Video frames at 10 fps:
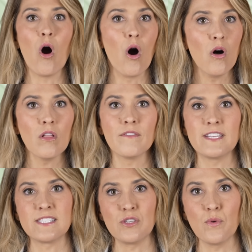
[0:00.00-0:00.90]
all of
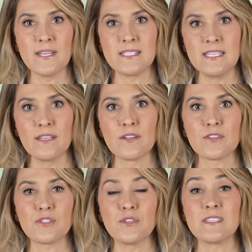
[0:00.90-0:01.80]
its U S
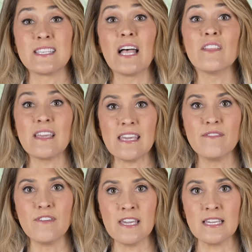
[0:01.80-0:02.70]
dealers to sell E
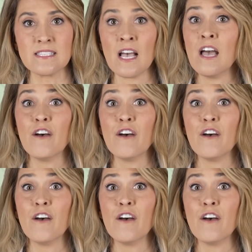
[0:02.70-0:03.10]
Vs,